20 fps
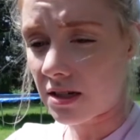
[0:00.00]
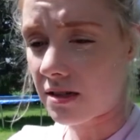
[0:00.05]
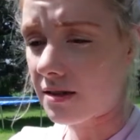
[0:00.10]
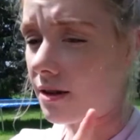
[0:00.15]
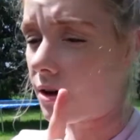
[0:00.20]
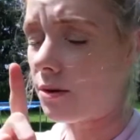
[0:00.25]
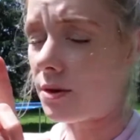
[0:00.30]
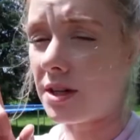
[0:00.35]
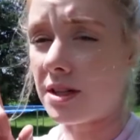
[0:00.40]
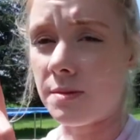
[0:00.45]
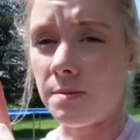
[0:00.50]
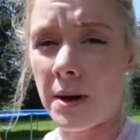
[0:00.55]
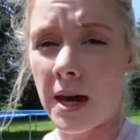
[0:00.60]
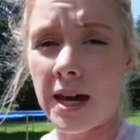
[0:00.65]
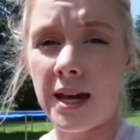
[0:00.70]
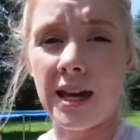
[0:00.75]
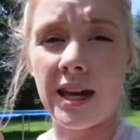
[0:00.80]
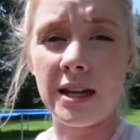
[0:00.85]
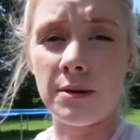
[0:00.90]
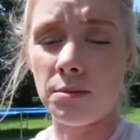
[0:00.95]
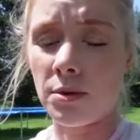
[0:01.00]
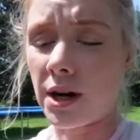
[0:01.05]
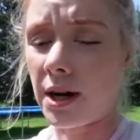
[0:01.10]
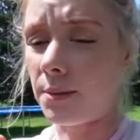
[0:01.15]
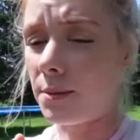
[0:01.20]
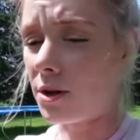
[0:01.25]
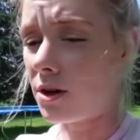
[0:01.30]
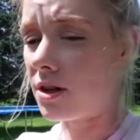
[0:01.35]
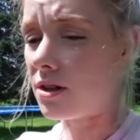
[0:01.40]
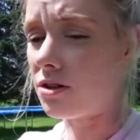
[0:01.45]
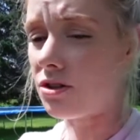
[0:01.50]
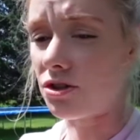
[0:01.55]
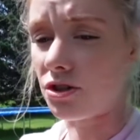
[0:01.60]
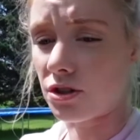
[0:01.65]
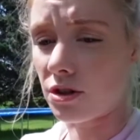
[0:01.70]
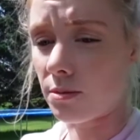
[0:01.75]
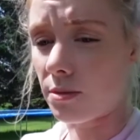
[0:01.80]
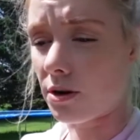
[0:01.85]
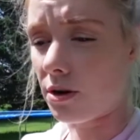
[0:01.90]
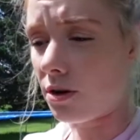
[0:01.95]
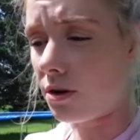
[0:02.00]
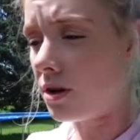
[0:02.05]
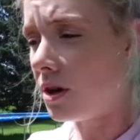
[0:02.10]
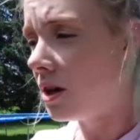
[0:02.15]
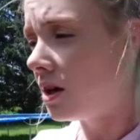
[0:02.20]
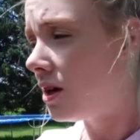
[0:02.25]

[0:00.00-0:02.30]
So it's paint and primer. It's durable.